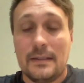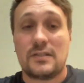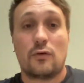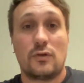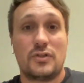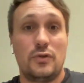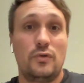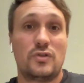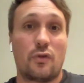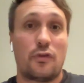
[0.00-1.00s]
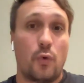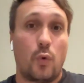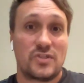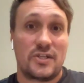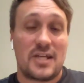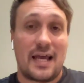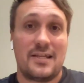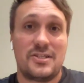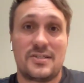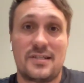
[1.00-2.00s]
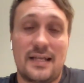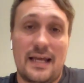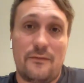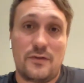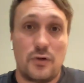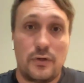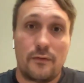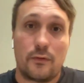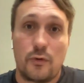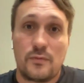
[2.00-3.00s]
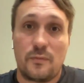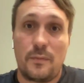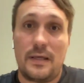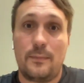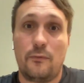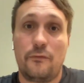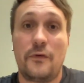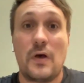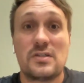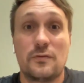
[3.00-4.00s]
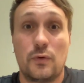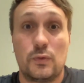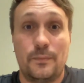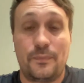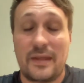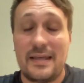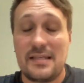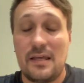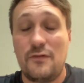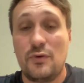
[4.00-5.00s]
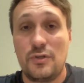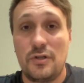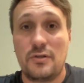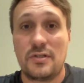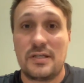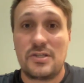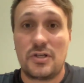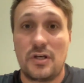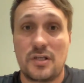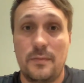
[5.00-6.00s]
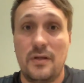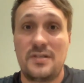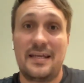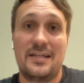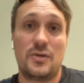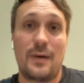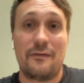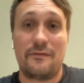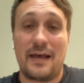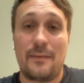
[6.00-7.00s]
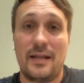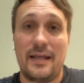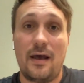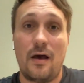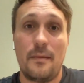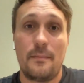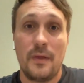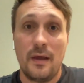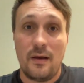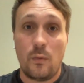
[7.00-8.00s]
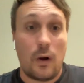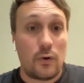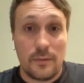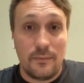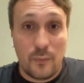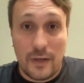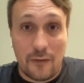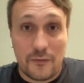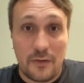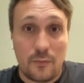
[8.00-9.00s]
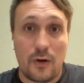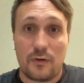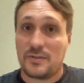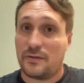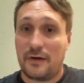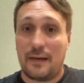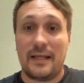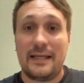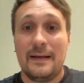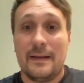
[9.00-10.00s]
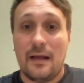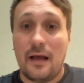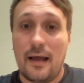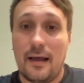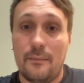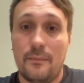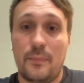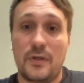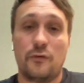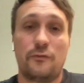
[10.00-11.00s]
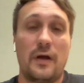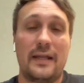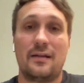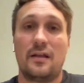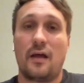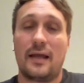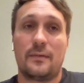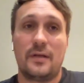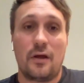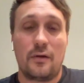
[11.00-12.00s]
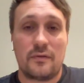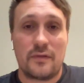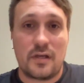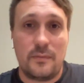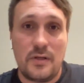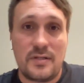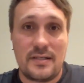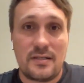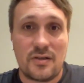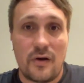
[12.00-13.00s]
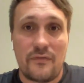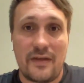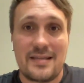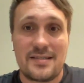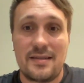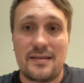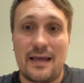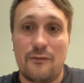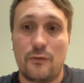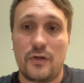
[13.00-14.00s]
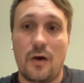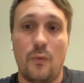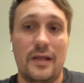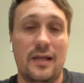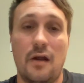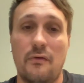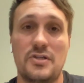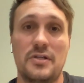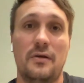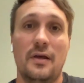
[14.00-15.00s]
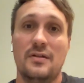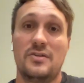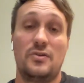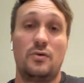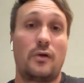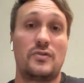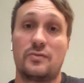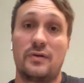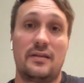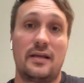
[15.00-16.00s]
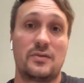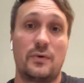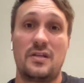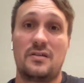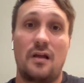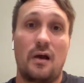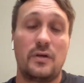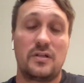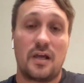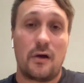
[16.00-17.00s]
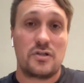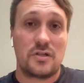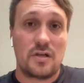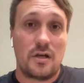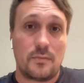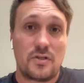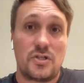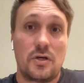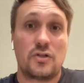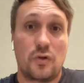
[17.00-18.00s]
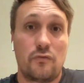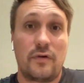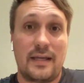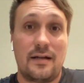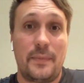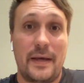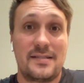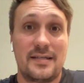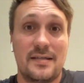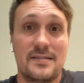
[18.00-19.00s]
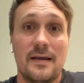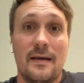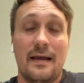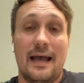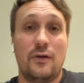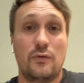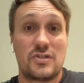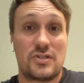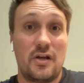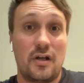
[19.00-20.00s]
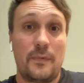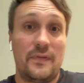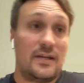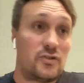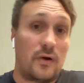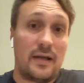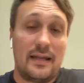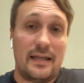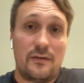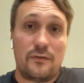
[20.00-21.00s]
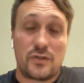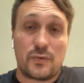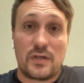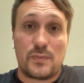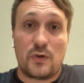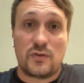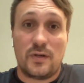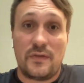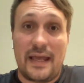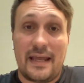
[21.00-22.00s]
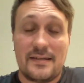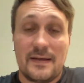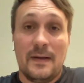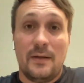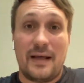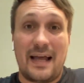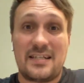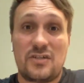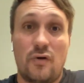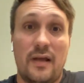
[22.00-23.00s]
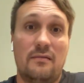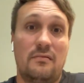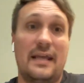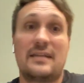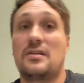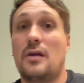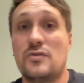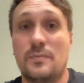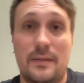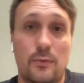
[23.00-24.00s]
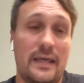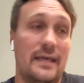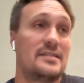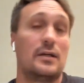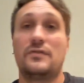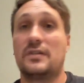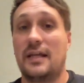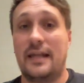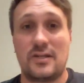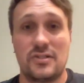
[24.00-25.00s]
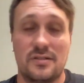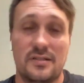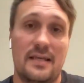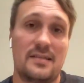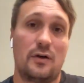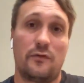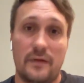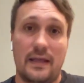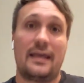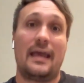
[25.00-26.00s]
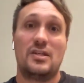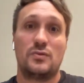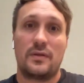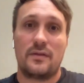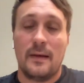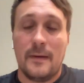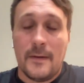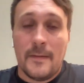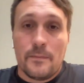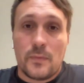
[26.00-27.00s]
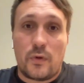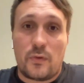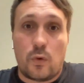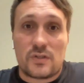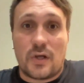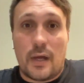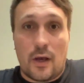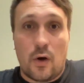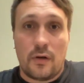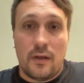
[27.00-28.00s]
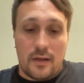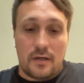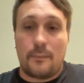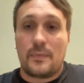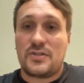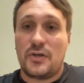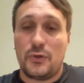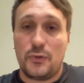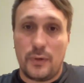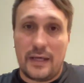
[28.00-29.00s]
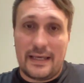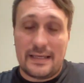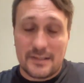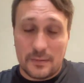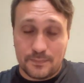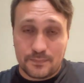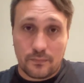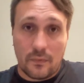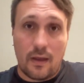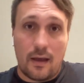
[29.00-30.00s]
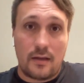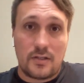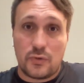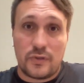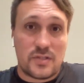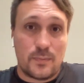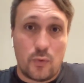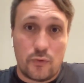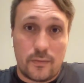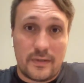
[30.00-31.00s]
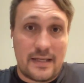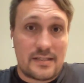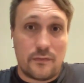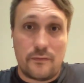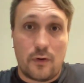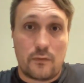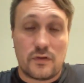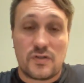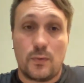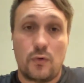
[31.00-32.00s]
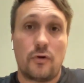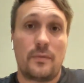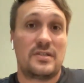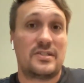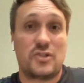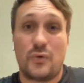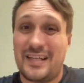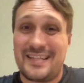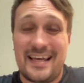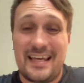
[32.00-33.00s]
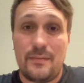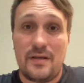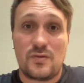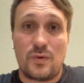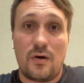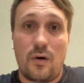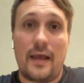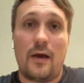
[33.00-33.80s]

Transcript: So I've got two sort of thoughts and challenges today for two different groups of people. First of all, is if you're new to this church community and to our family, welcome. We love you. Welcome to the family. But you're finding that, like, you know, the community side of it isn't there for you. I want to encourage you to do those three things. I want to encourage you to turn up to church on a regular basis and not just turn up and then try and leave as quick as possible at the end, but actually try and get to know some people, get yourself to connections, get yourself engaged with what's going on. Number two is join a small group, get yourself involved in a small group and join a team as well.